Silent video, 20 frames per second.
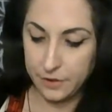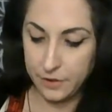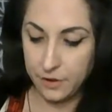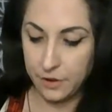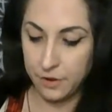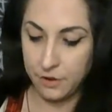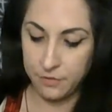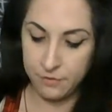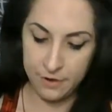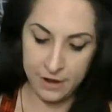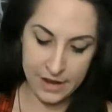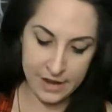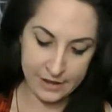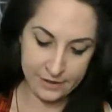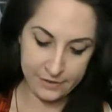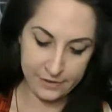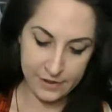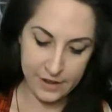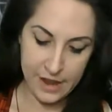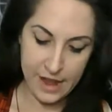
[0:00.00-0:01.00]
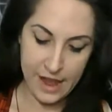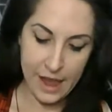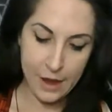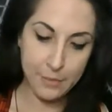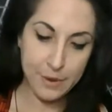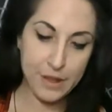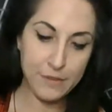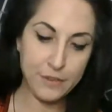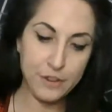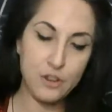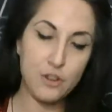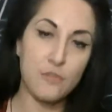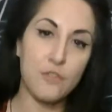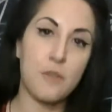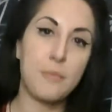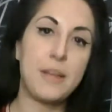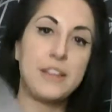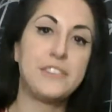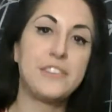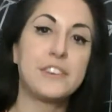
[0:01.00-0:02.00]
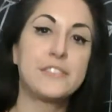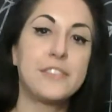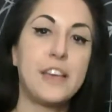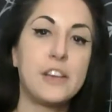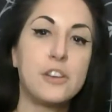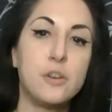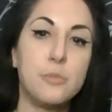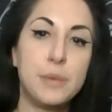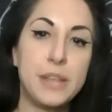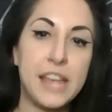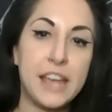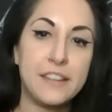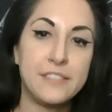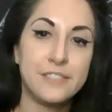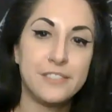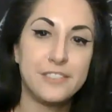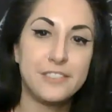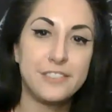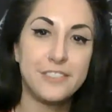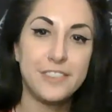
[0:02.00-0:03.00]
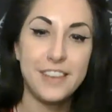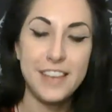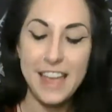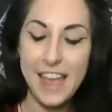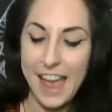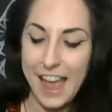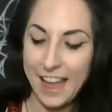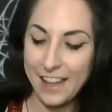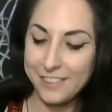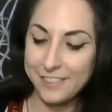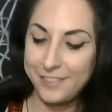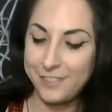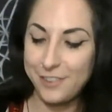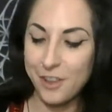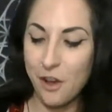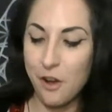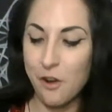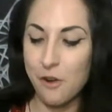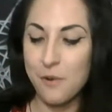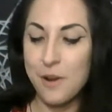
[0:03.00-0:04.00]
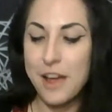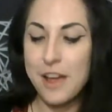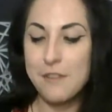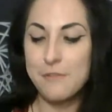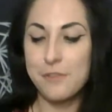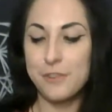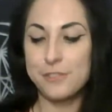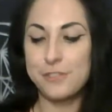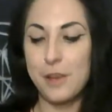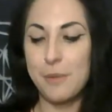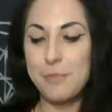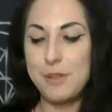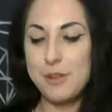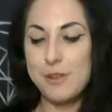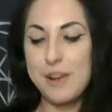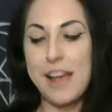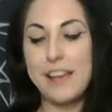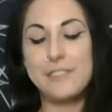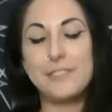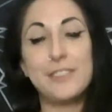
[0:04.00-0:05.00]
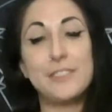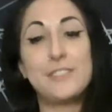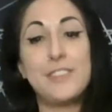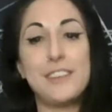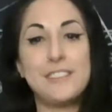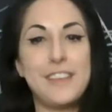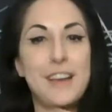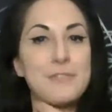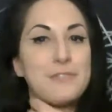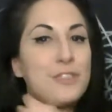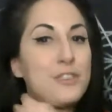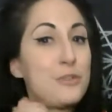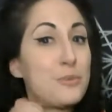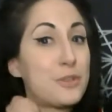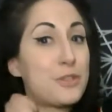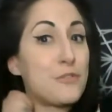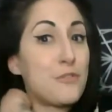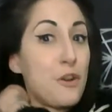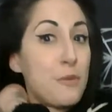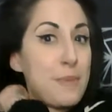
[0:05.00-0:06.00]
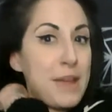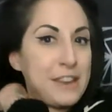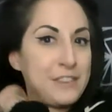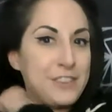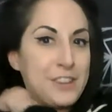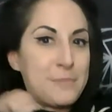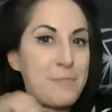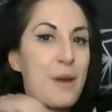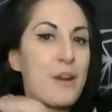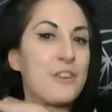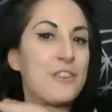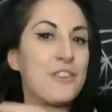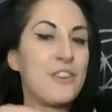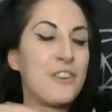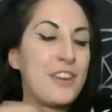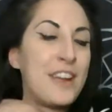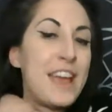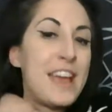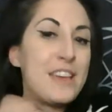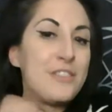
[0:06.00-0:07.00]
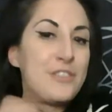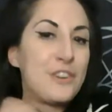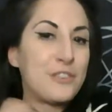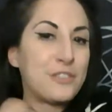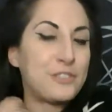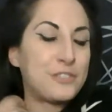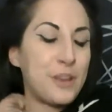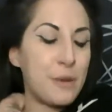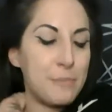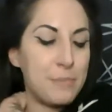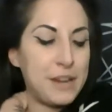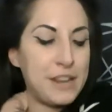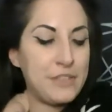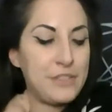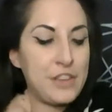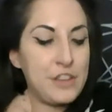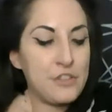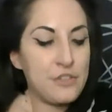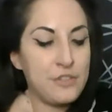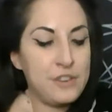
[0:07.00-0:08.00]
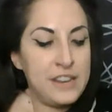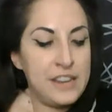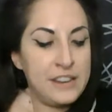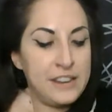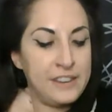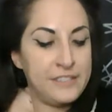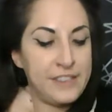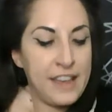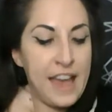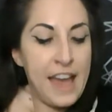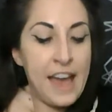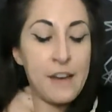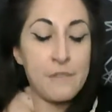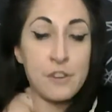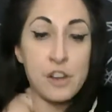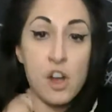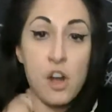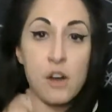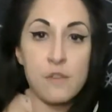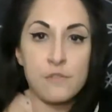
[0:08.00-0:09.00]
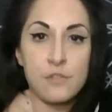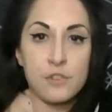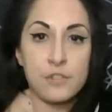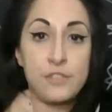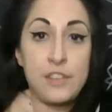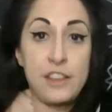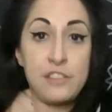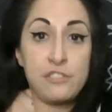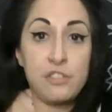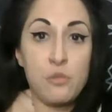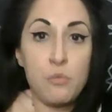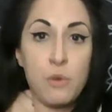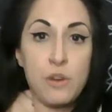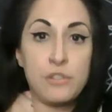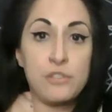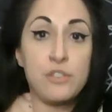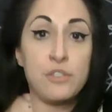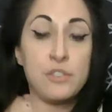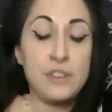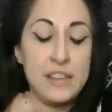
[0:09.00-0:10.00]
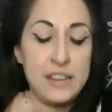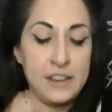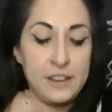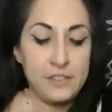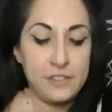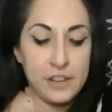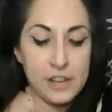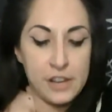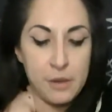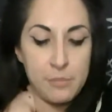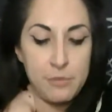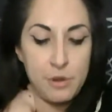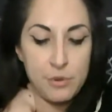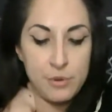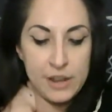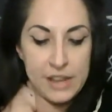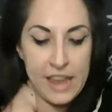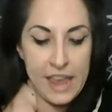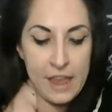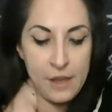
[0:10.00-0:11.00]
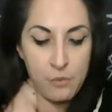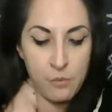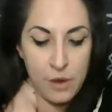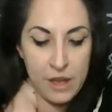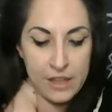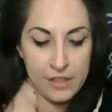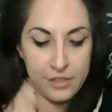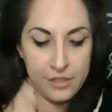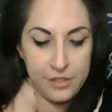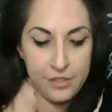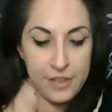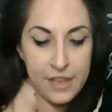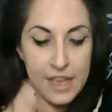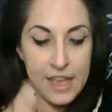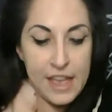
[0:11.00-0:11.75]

All right. And we have a new romantic cycle begins. And so for some of you guys, this does have to do with a romantic partner. There's somebody that you're needing to have a conversation with. You're needing to communicate with.